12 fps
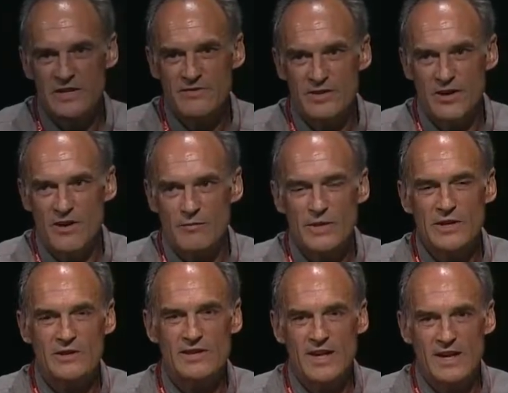even our
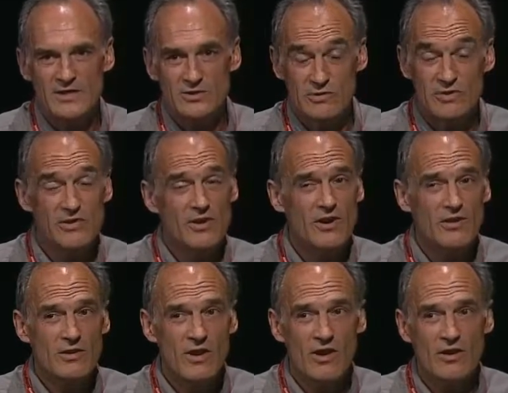middle class or even
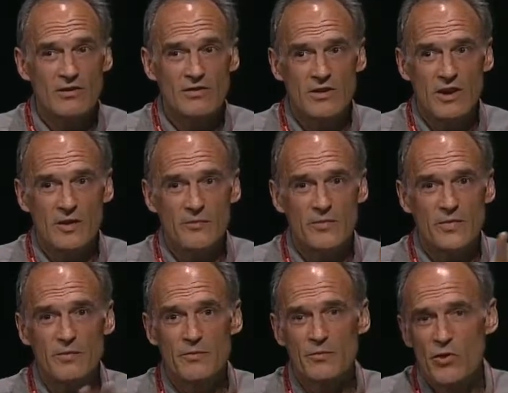our
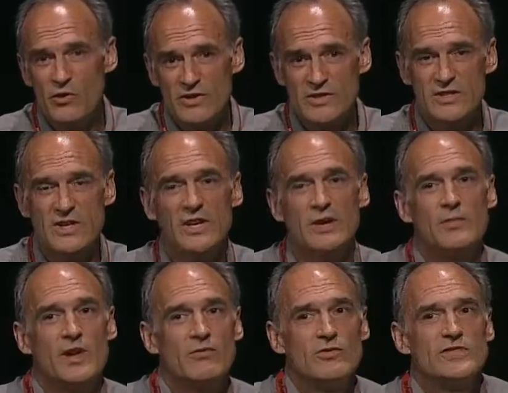poorest income
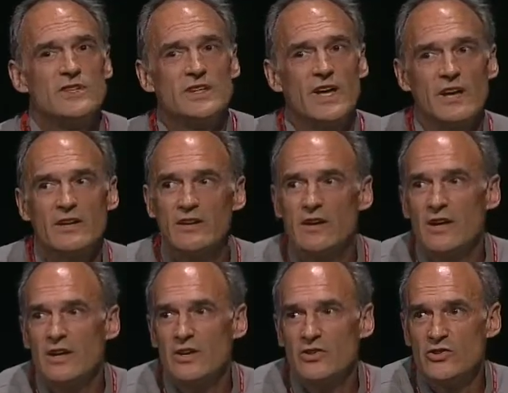levels in Canada
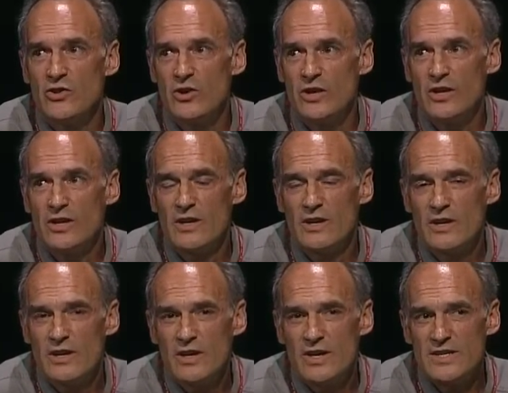enjoy
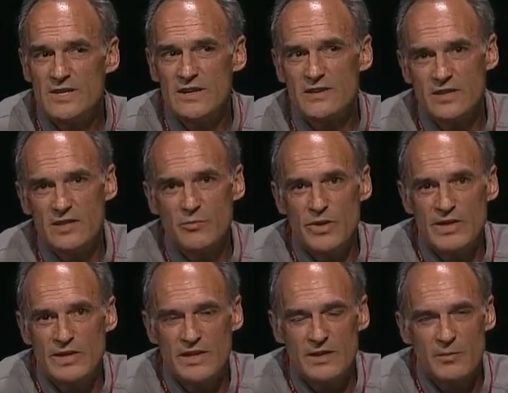is, I think, the
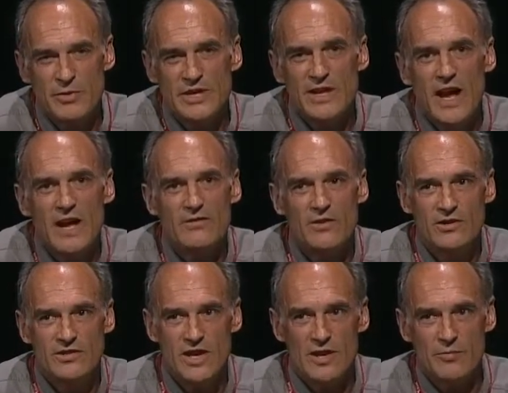big lie of our
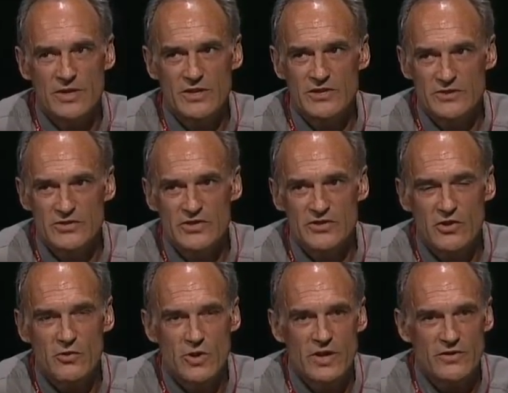time, because there's just
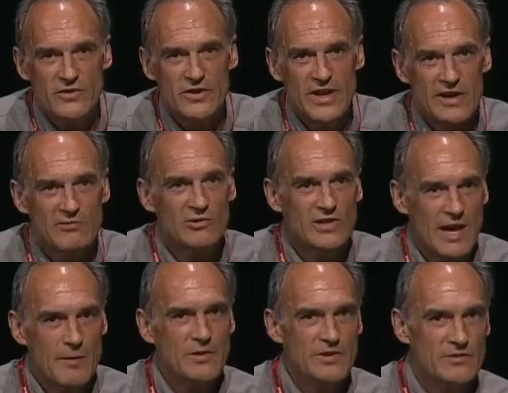no way that the natural
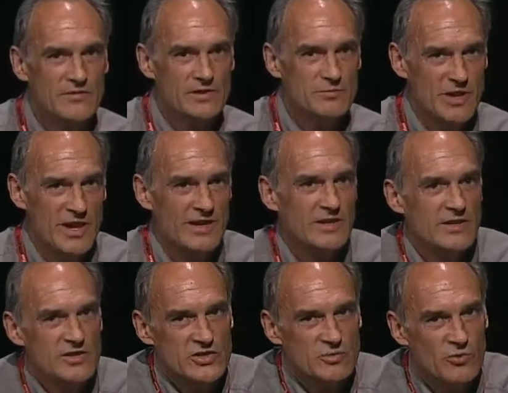capital of this planet
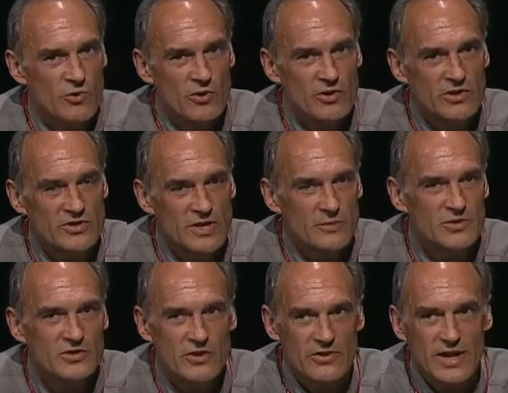can support
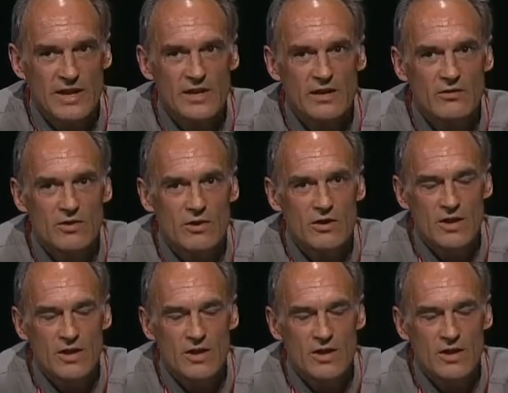consumption on that level.